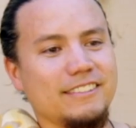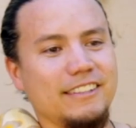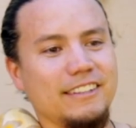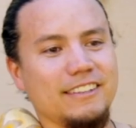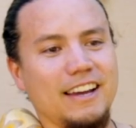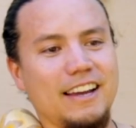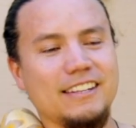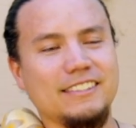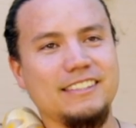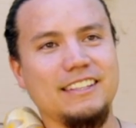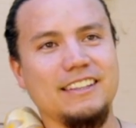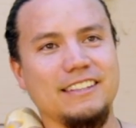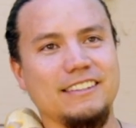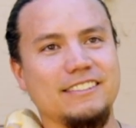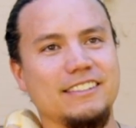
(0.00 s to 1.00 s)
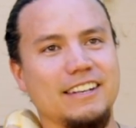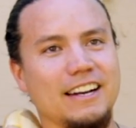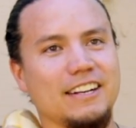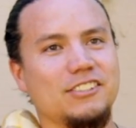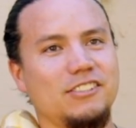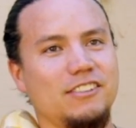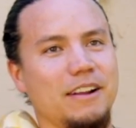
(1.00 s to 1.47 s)
So you can kind of see that
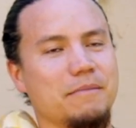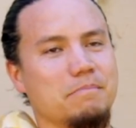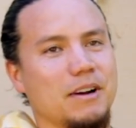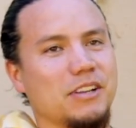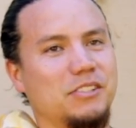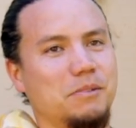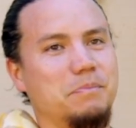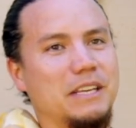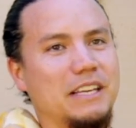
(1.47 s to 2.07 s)
genetic stripe must